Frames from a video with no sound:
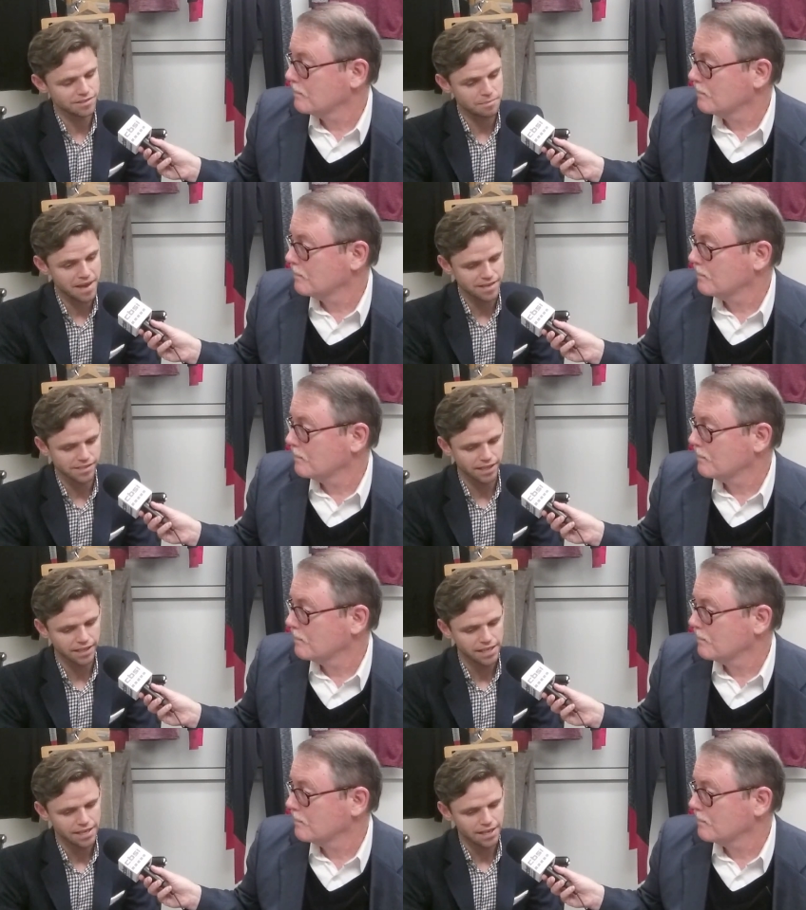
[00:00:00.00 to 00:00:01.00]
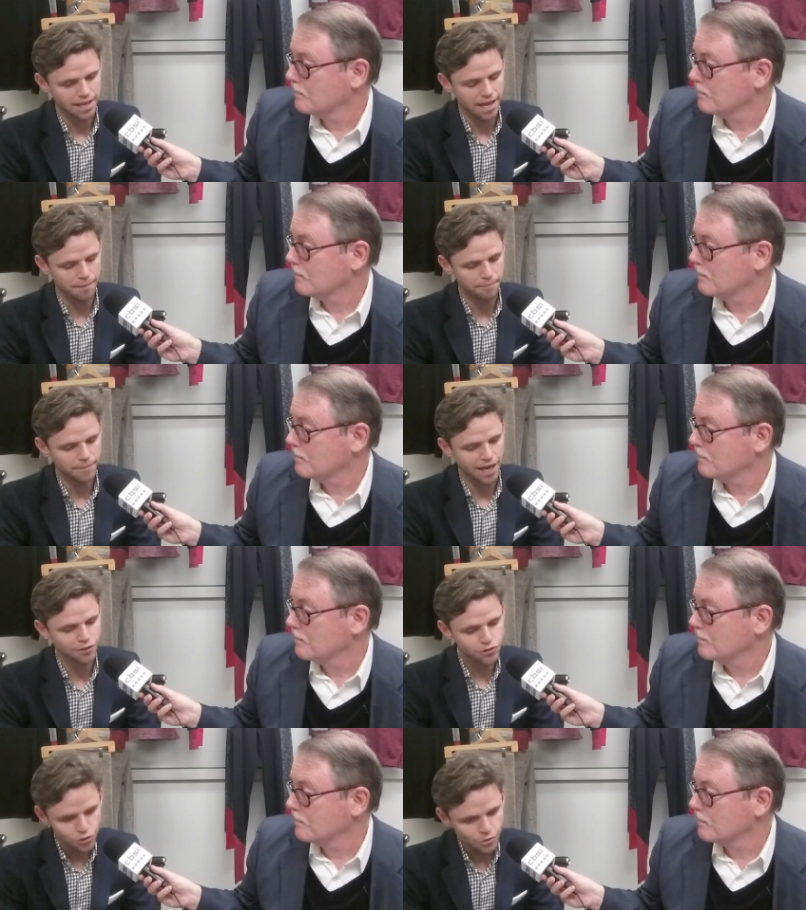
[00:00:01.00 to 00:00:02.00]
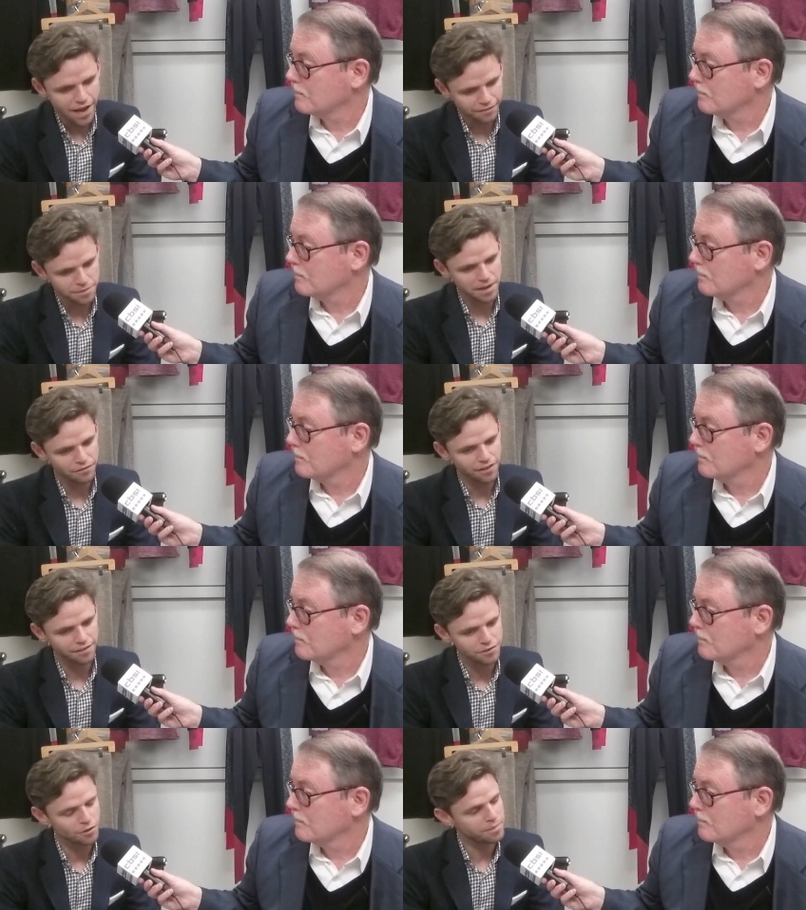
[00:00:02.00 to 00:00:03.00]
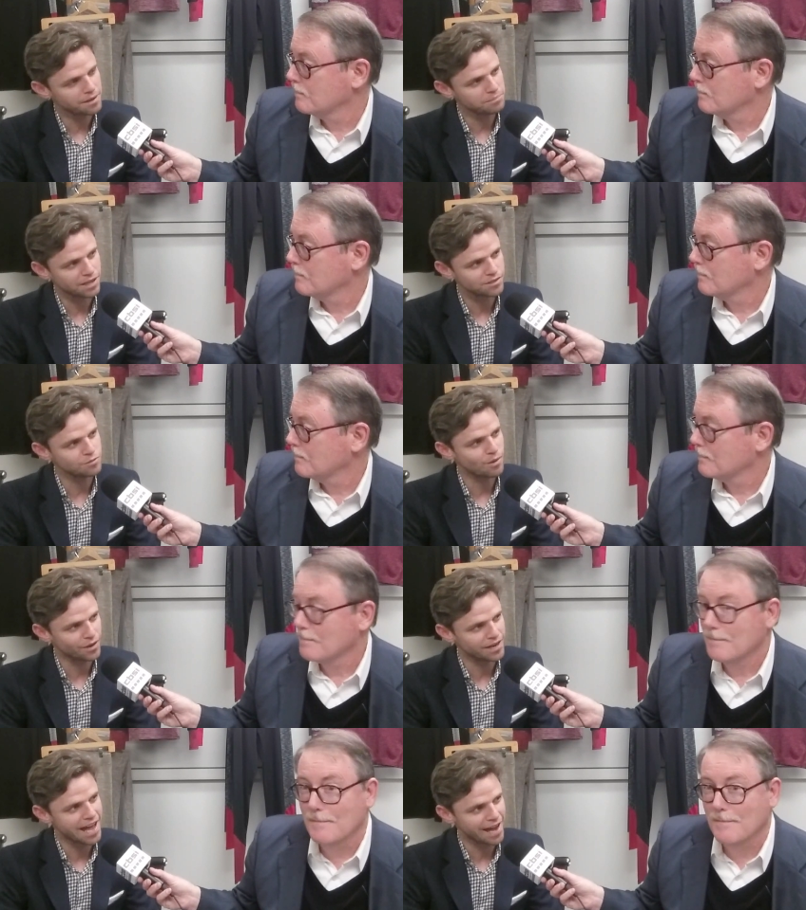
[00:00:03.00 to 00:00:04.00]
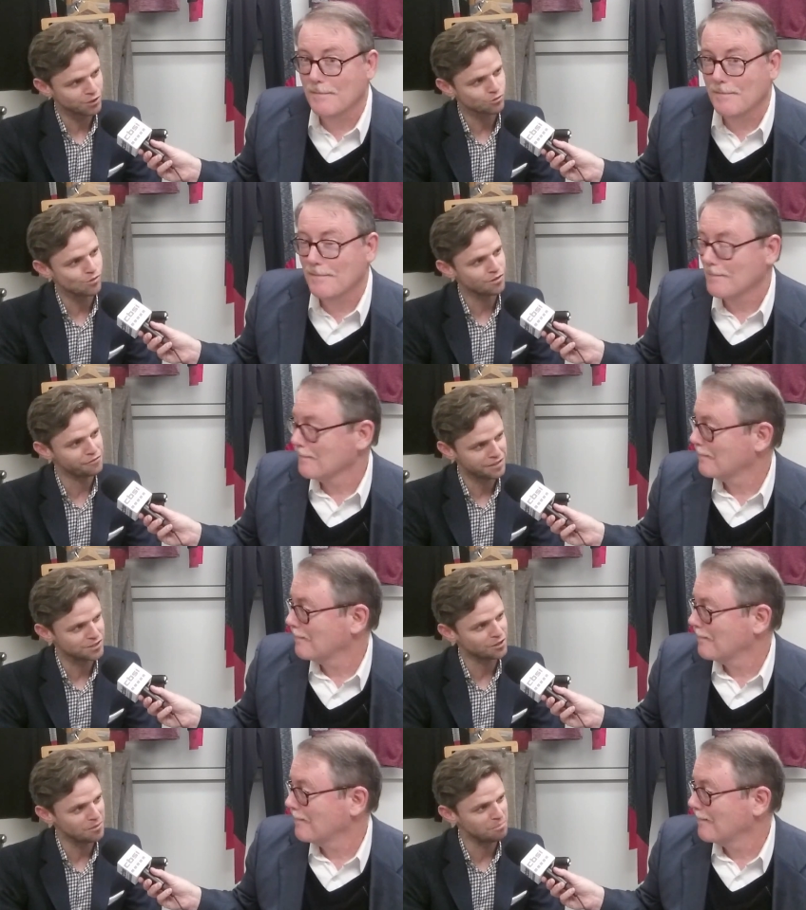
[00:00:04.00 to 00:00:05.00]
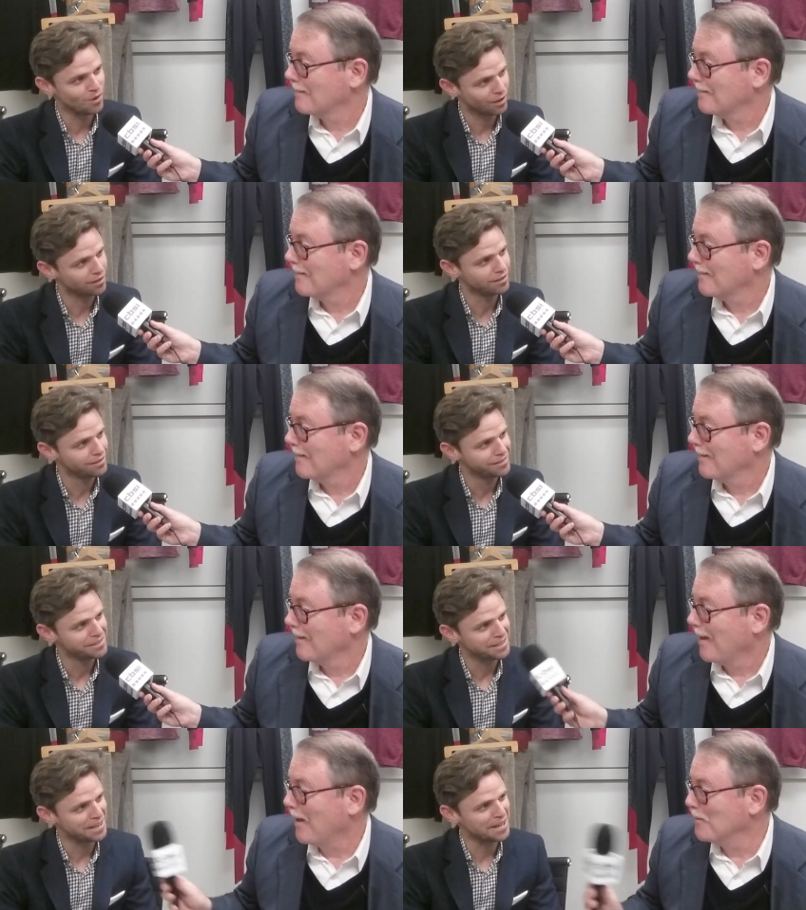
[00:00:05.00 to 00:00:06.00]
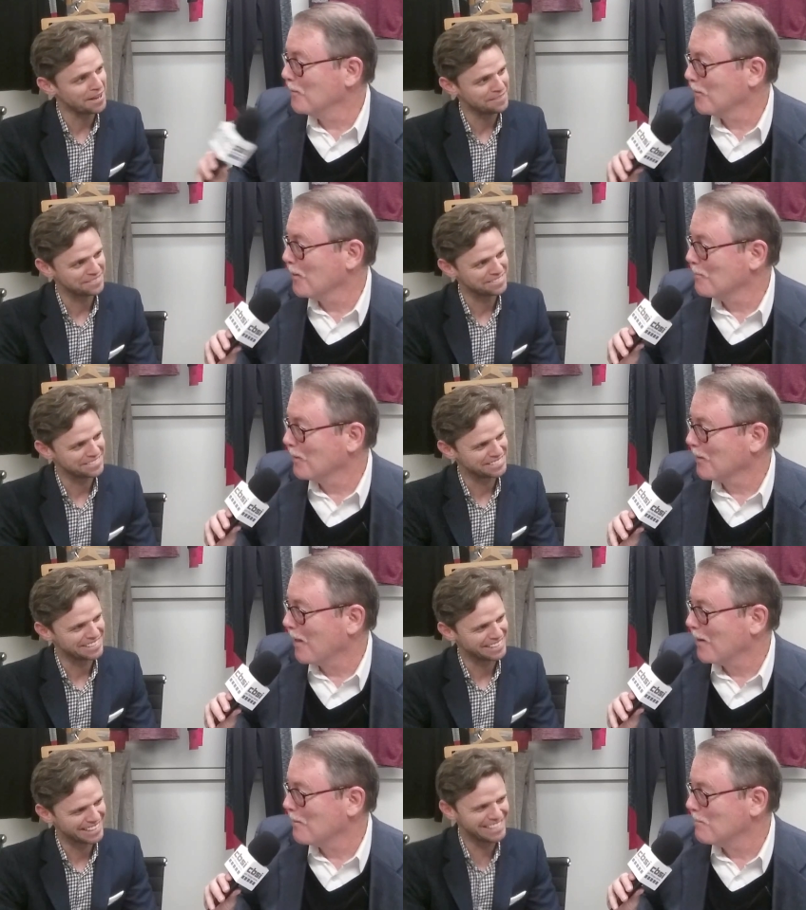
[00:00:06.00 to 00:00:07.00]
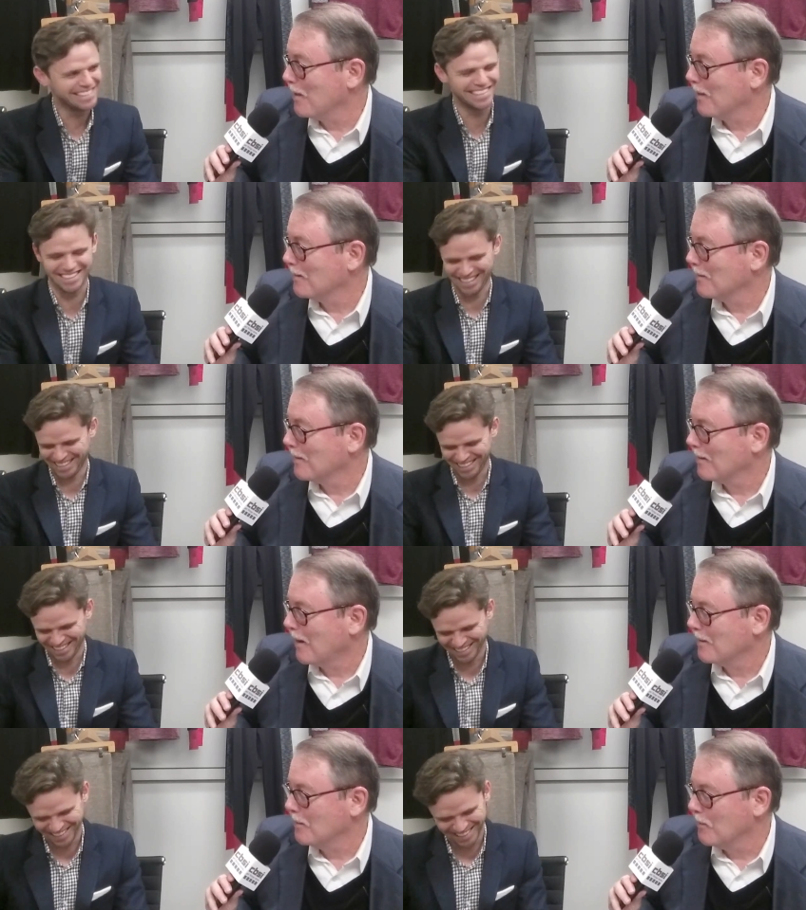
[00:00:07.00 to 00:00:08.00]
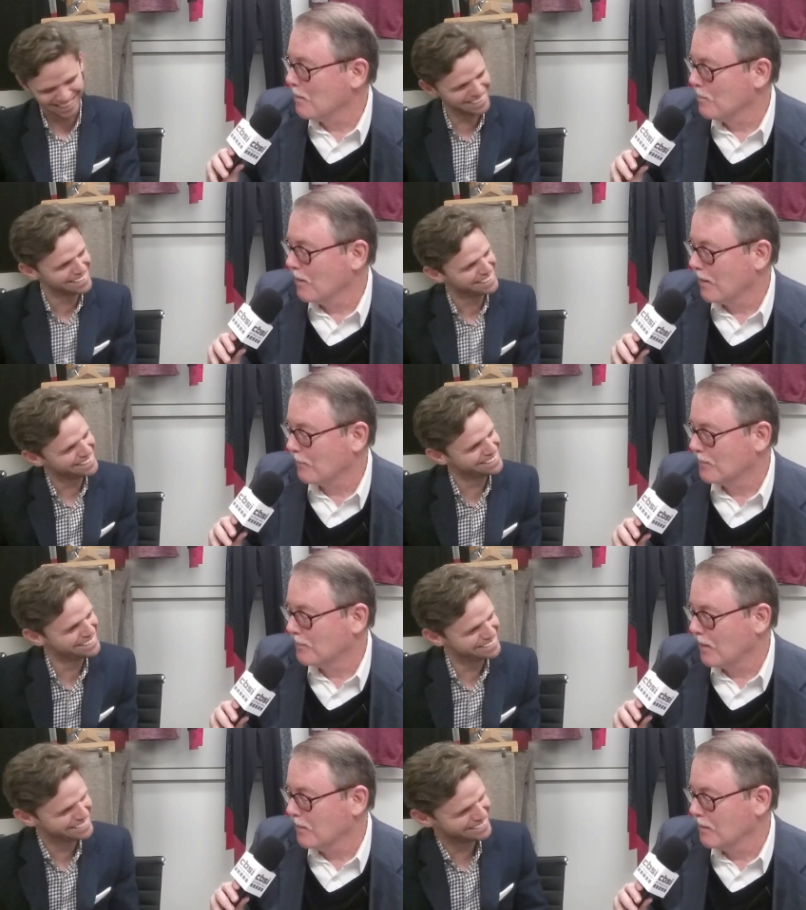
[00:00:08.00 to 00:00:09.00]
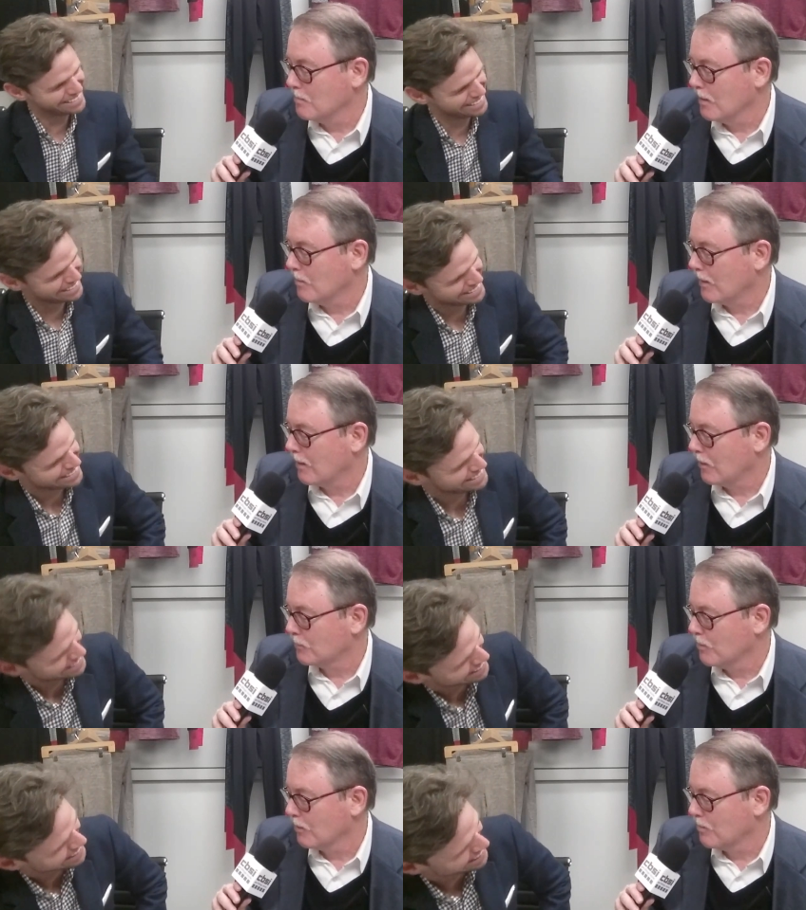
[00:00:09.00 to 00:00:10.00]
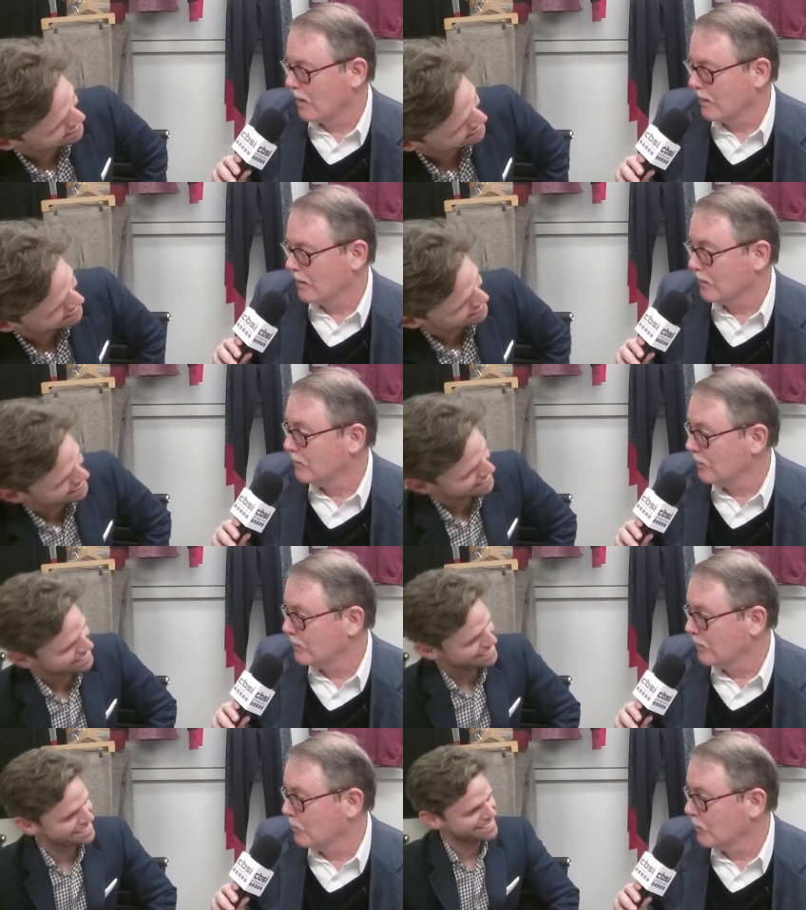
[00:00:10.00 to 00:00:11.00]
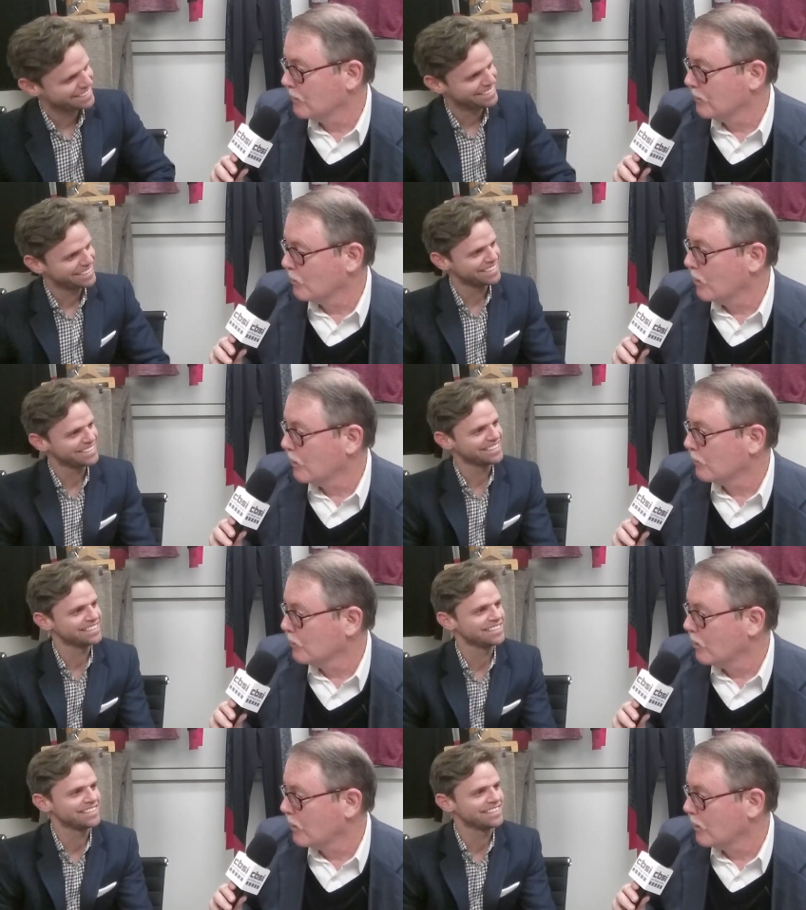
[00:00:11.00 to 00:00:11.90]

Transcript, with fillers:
Speaker 1: is amazing. Um, I do have to make fun of you a bit because you bought an actual physical book.
Speaker 2: I knew you were going to bring that up, and uh, I, you know, I bought. I have to say, the "Be My Guest" book by uh, Disney, which is a wonderful